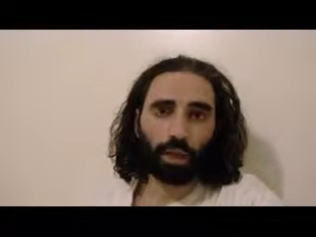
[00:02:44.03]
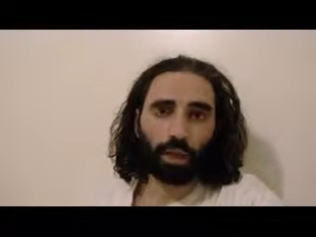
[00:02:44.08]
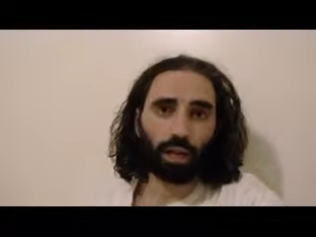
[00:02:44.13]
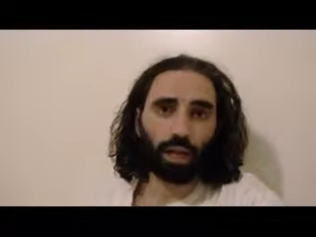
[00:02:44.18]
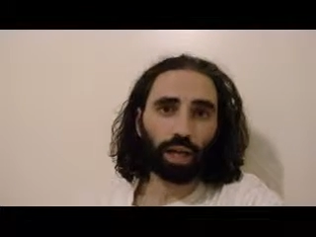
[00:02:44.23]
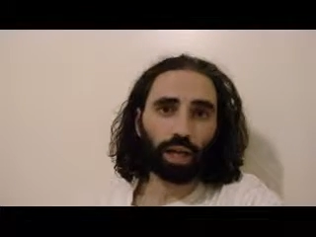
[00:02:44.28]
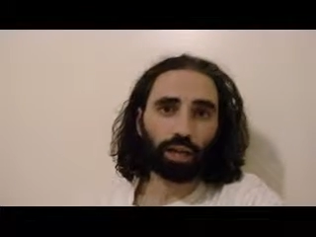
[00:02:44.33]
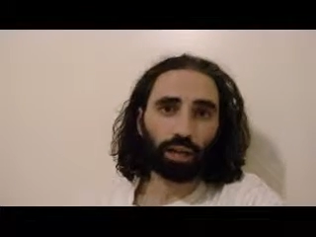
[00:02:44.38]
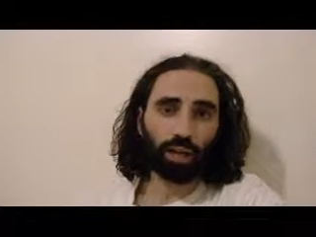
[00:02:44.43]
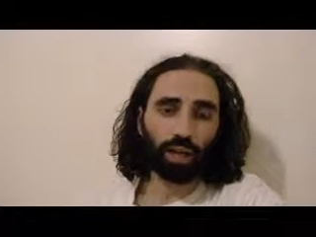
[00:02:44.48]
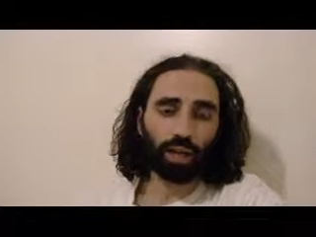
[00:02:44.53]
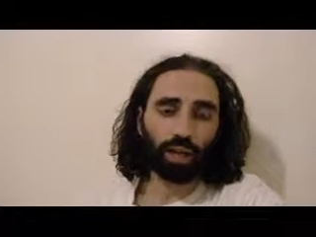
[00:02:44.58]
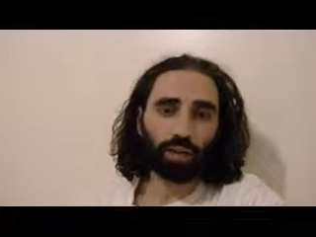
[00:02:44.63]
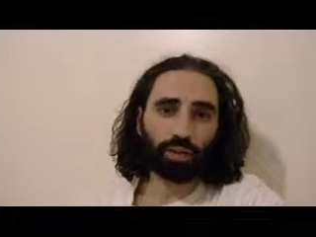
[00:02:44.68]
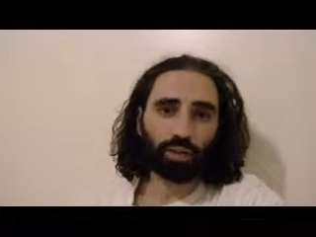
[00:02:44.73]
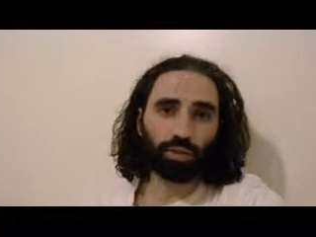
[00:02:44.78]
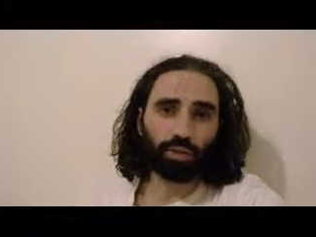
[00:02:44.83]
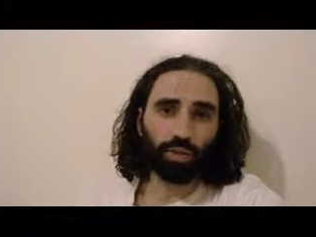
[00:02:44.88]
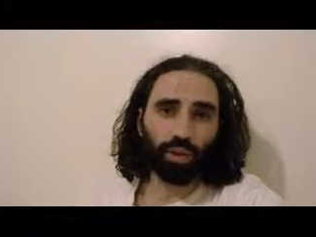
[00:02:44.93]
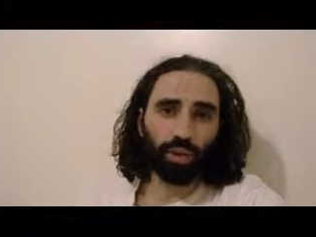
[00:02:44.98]
the glad
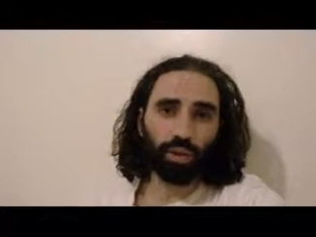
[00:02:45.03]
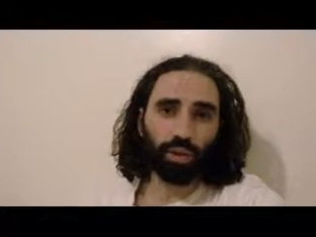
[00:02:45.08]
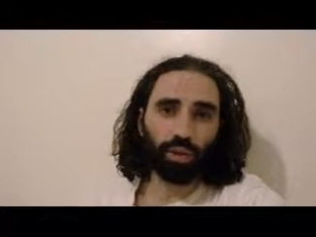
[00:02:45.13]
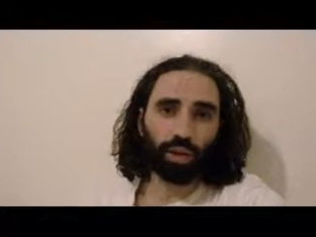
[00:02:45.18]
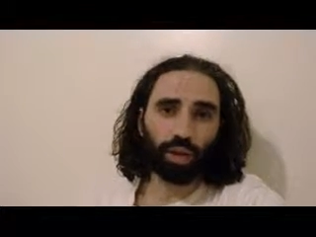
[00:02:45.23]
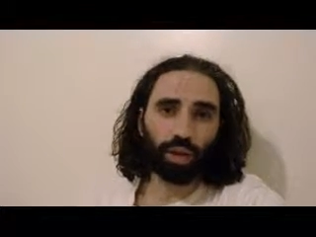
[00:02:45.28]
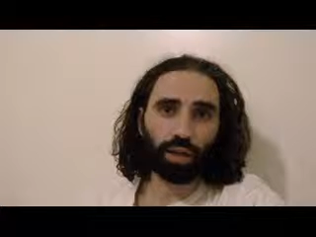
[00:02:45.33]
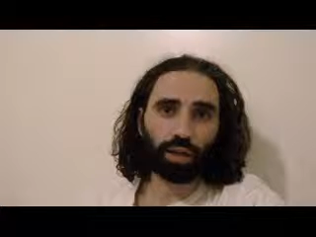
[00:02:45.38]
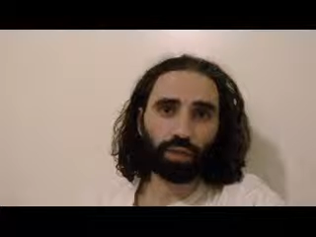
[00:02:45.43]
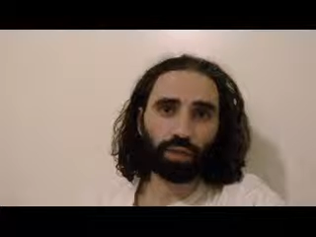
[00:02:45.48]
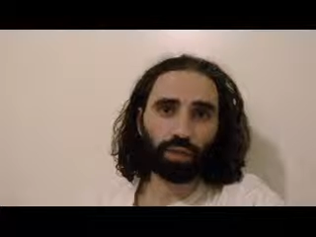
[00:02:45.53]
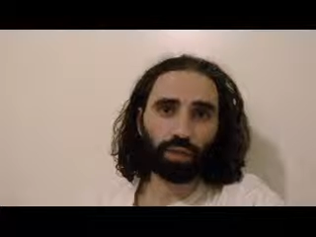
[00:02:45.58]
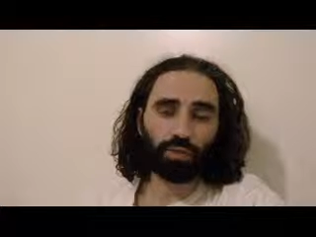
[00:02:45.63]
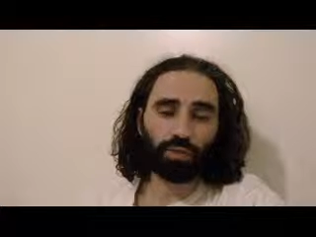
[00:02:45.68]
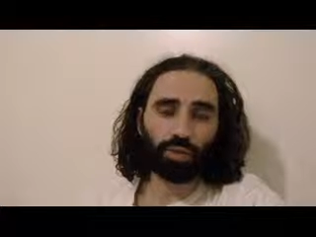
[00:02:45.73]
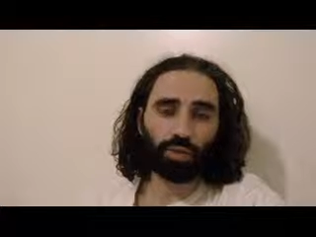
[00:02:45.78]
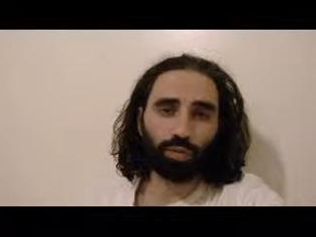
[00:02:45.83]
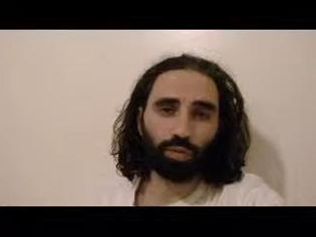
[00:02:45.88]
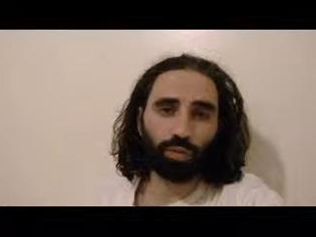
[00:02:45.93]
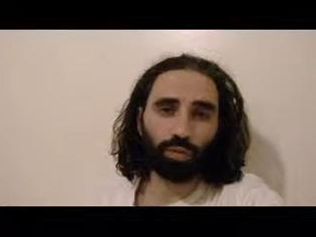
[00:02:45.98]
tidings of
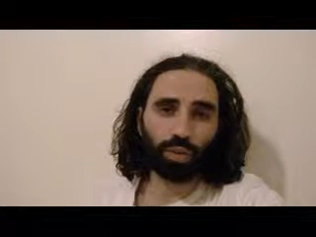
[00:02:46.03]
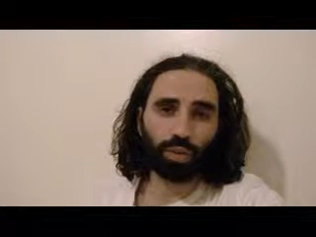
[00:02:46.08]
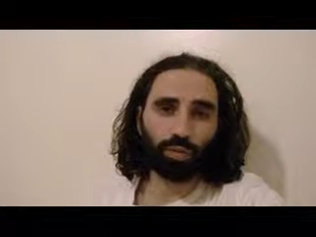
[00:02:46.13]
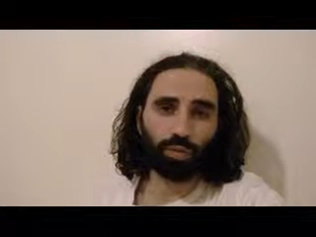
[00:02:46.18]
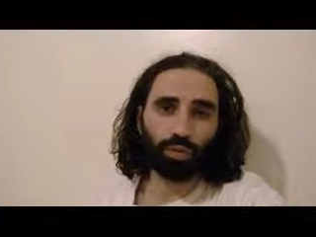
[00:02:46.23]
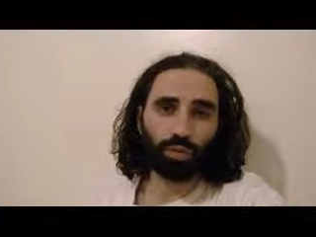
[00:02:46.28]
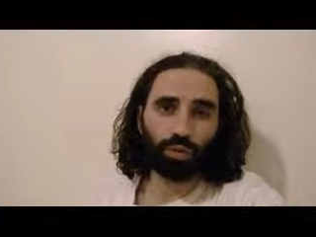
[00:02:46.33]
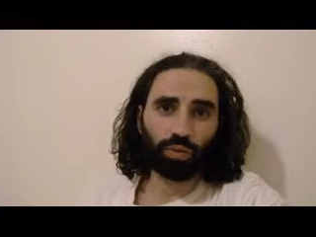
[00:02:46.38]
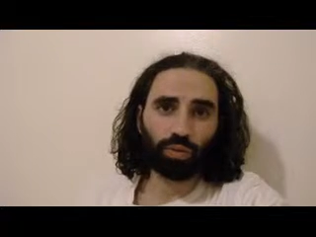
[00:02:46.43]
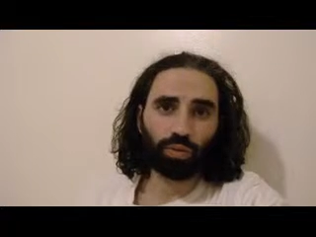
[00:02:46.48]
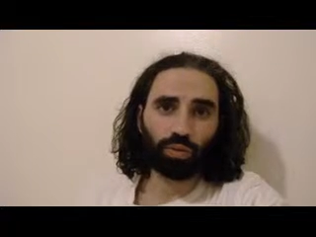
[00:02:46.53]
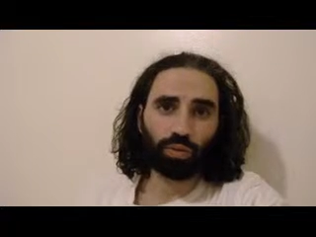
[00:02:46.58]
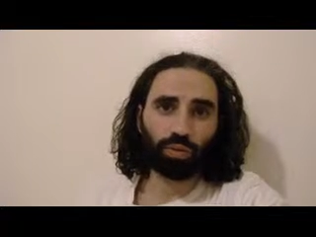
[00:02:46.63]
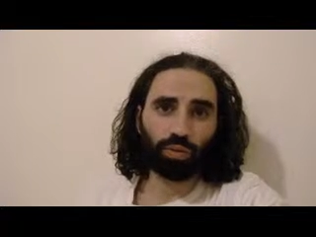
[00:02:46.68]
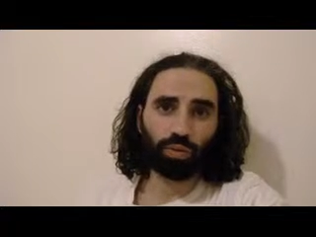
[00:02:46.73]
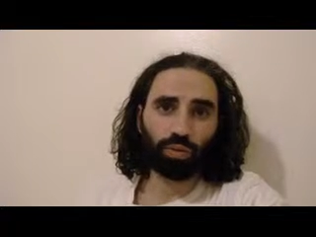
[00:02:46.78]
paradise for the believer,